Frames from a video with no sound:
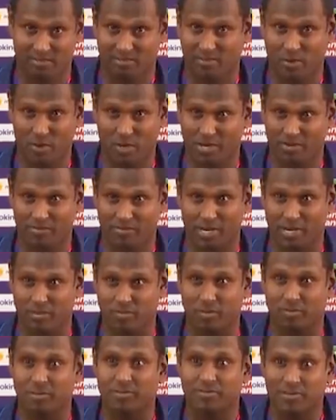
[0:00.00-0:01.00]
45
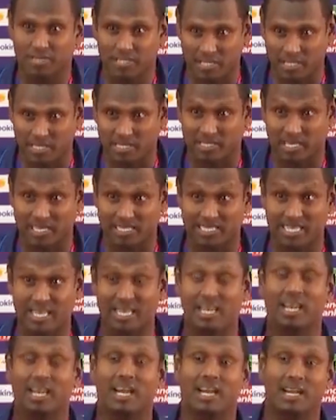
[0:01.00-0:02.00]
or 50 seconds, I
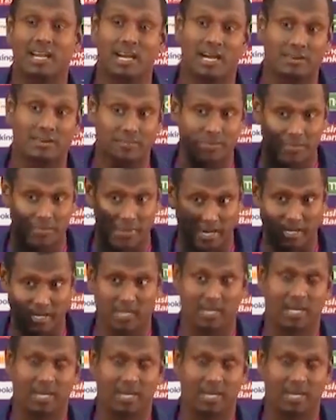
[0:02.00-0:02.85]
still had, after my